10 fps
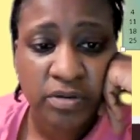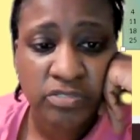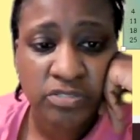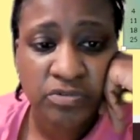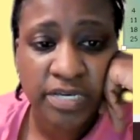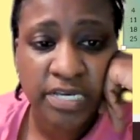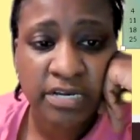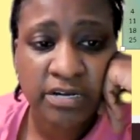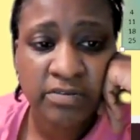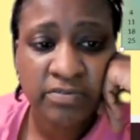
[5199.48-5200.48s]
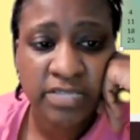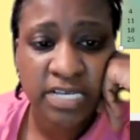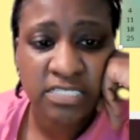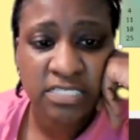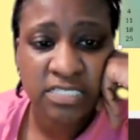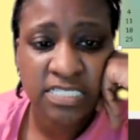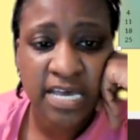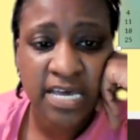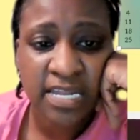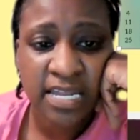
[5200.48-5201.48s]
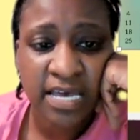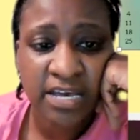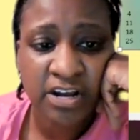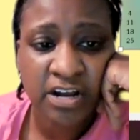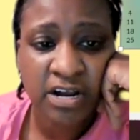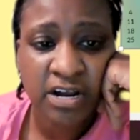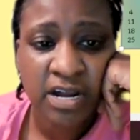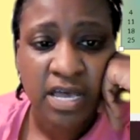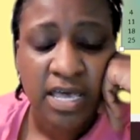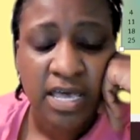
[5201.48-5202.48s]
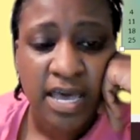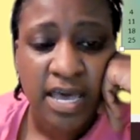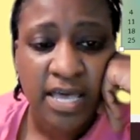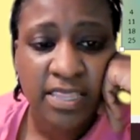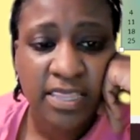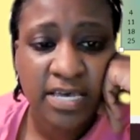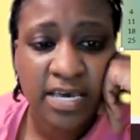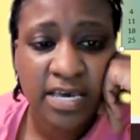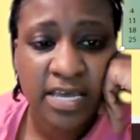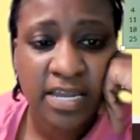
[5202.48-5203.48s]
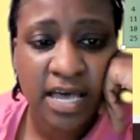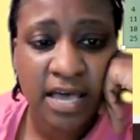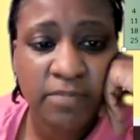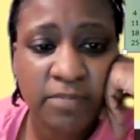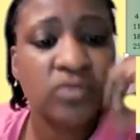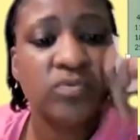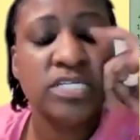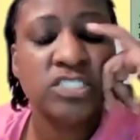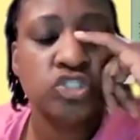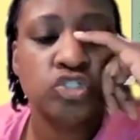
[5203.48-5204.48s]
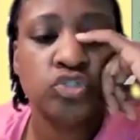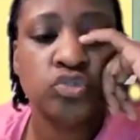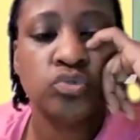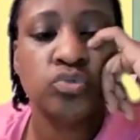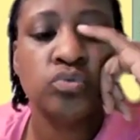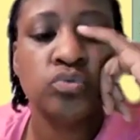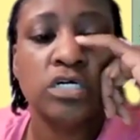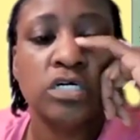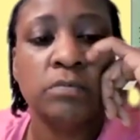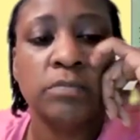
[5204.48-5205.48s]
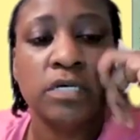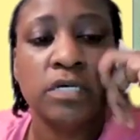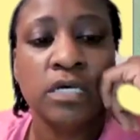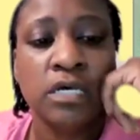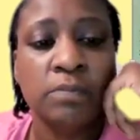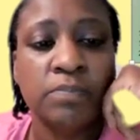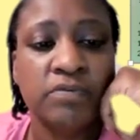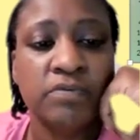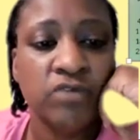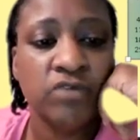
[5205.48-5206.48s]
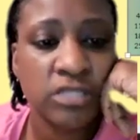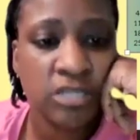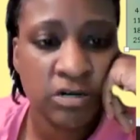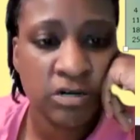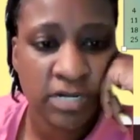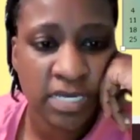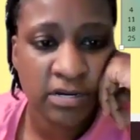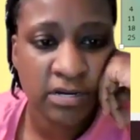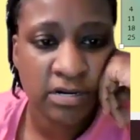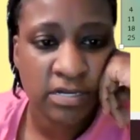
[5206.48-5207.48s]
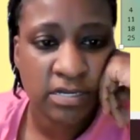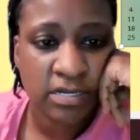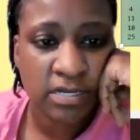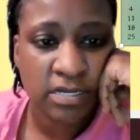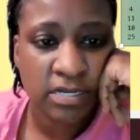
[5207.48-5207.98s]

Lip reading: So we're gonna do here. That's the second layer. And then I'm going to come up for the third layer.